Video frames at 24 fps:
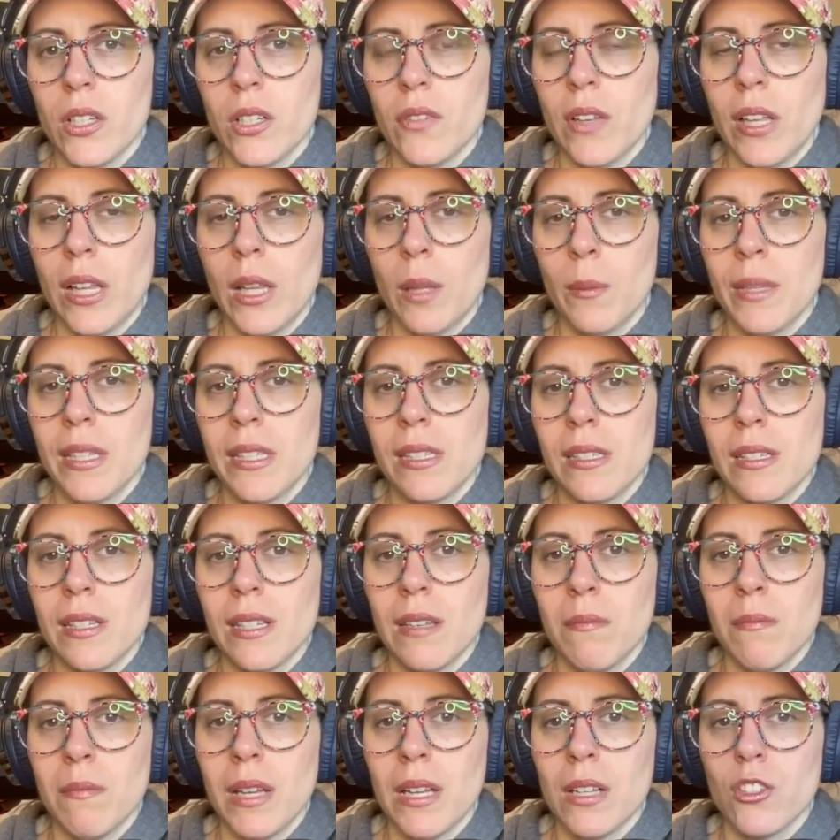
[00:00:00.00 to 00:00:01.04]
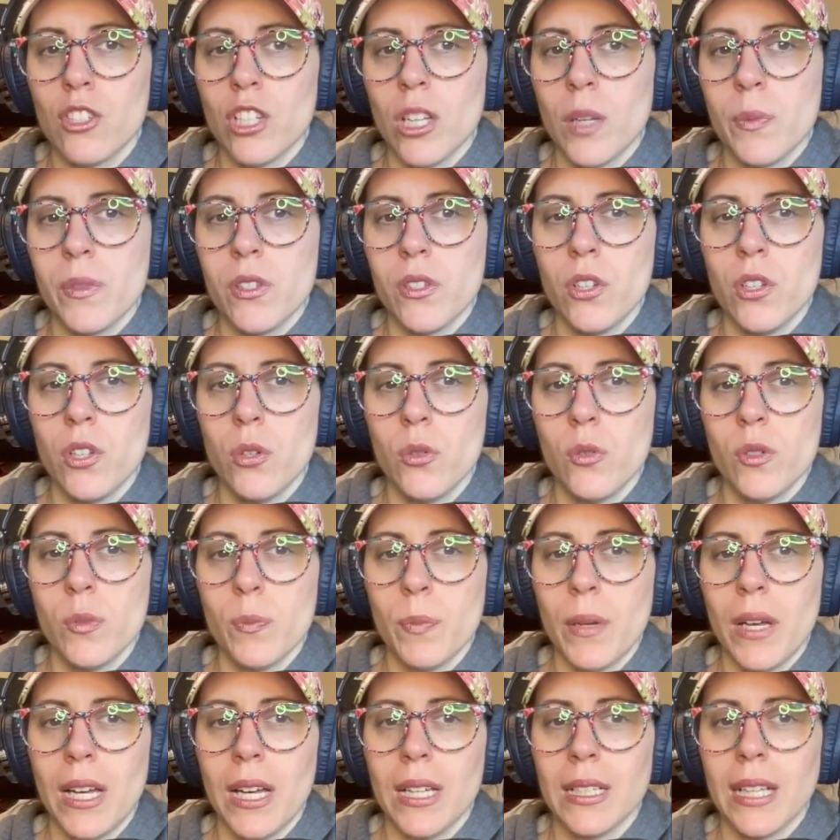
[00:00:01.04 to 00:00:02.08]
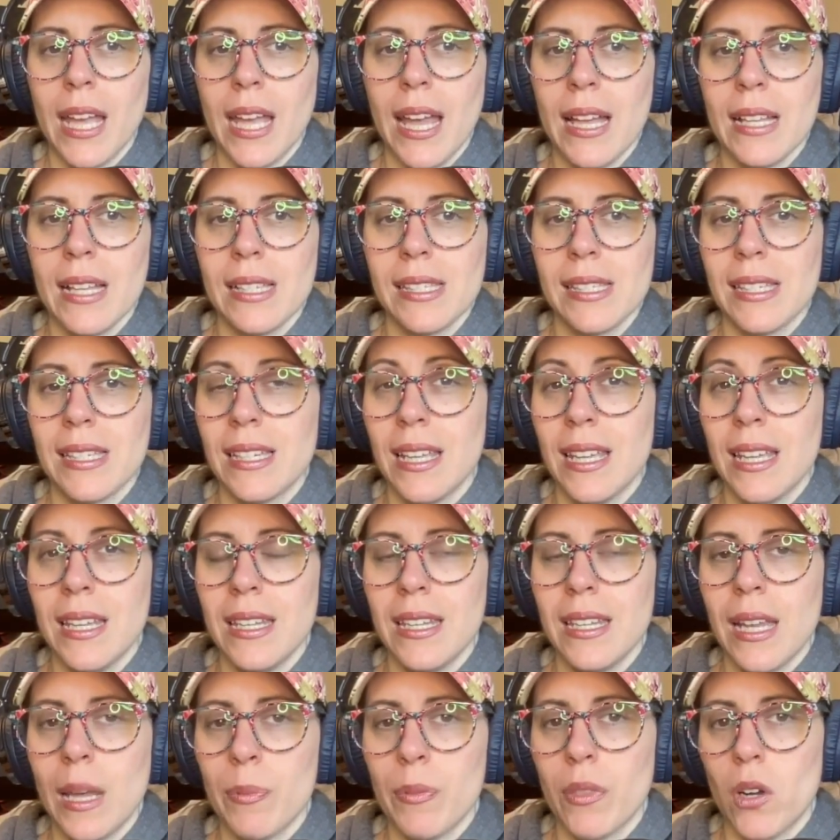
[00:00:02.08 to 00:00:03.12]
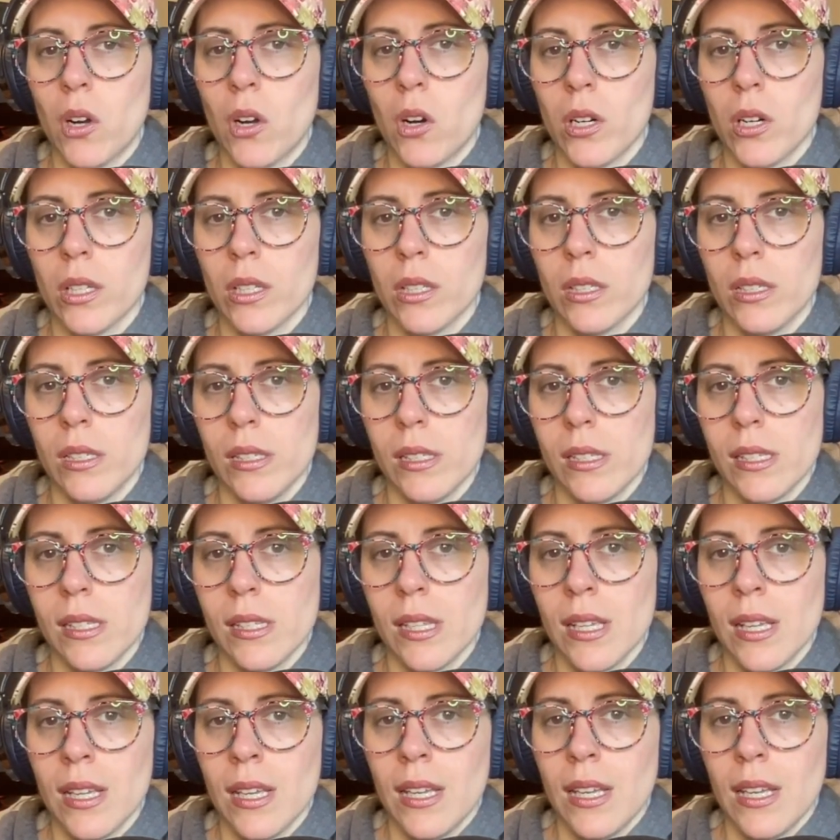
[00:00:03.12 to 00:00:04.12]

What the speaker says: developments, team matchups, news, podcasts, and in-depth articles